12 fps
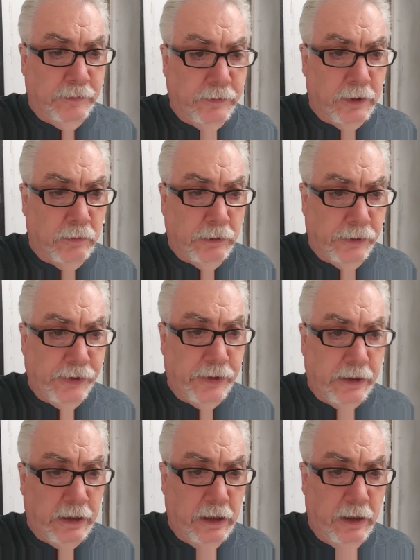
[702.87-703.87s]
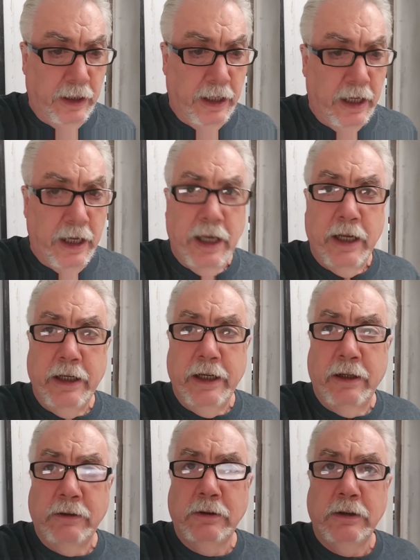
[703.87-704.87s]
So we'll see.
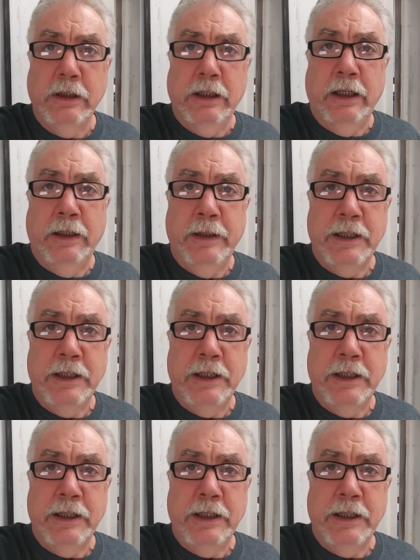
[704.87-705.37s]
Anyhow,